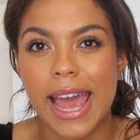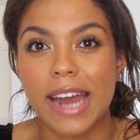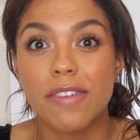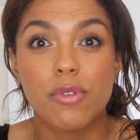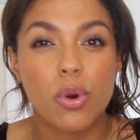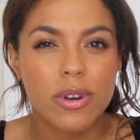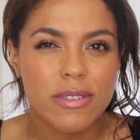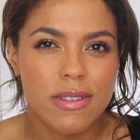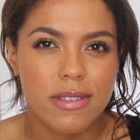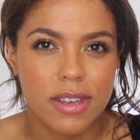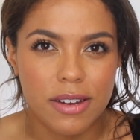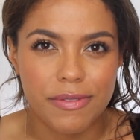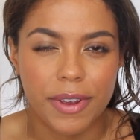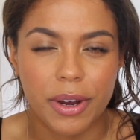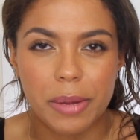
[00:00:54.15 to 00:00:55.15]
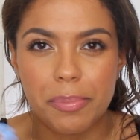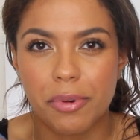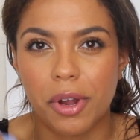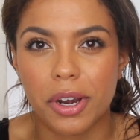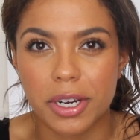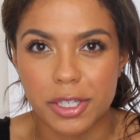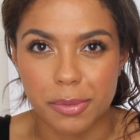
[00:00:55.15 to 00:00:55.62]
And of course it's gonna vary
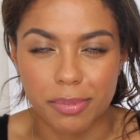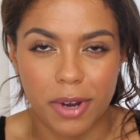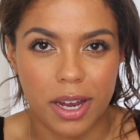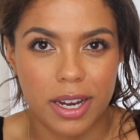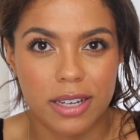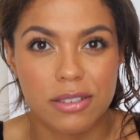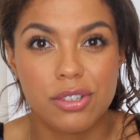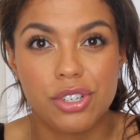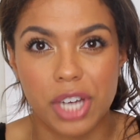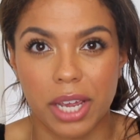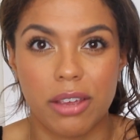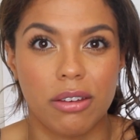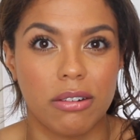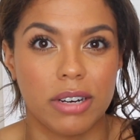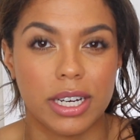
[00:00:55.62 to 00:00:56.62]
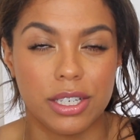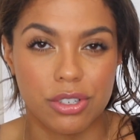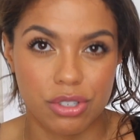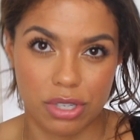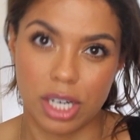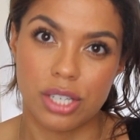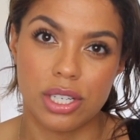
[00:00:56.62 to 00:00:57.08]
product to product, check your
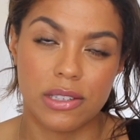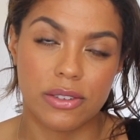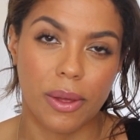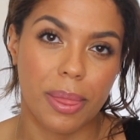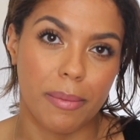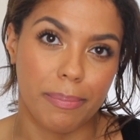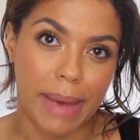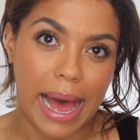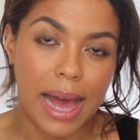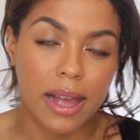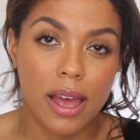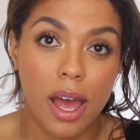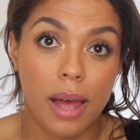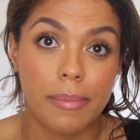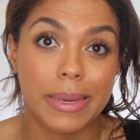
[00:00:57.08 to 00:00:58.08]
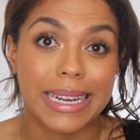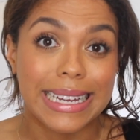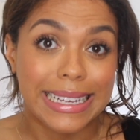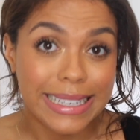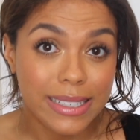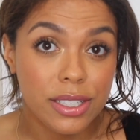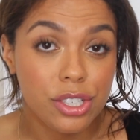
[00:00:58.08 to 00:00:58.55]
instructions on the back, but
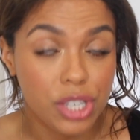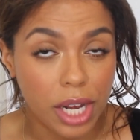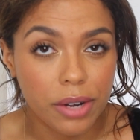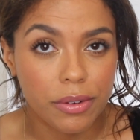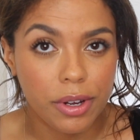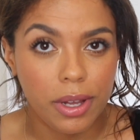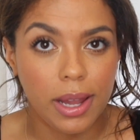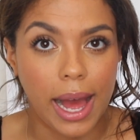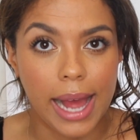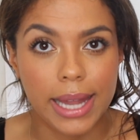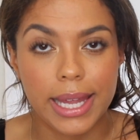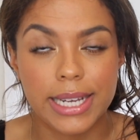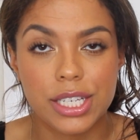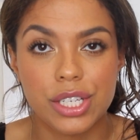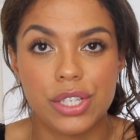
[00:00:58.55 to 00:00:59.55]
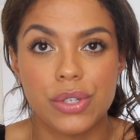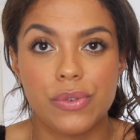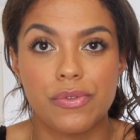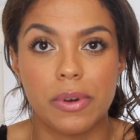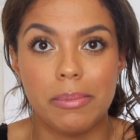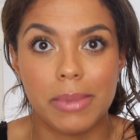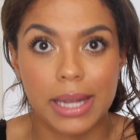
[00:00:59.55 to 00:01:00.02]
in general, I like to do
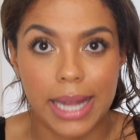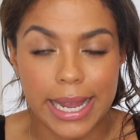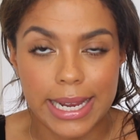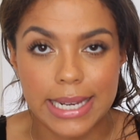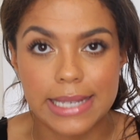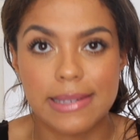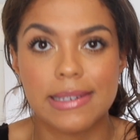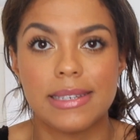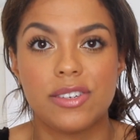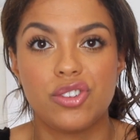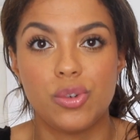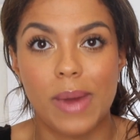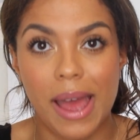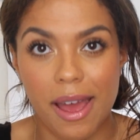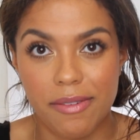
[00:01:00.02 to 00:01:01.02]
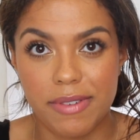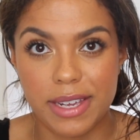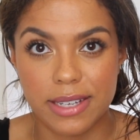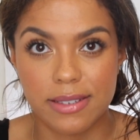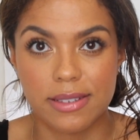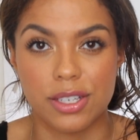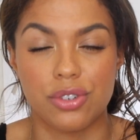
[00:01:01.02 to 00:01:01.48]
from lightest to
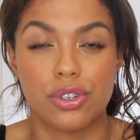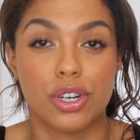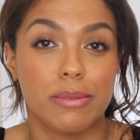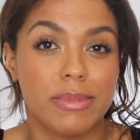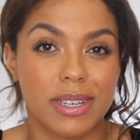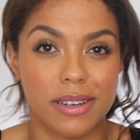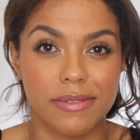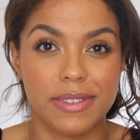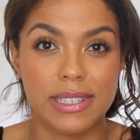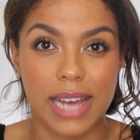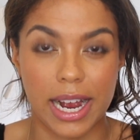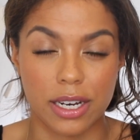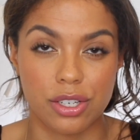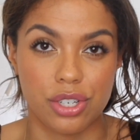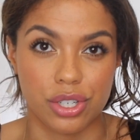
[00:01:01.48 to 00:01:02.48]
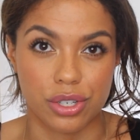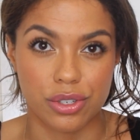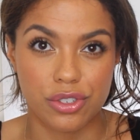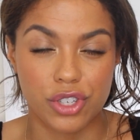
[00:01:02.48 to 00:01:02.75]
heaviest in terms of texture.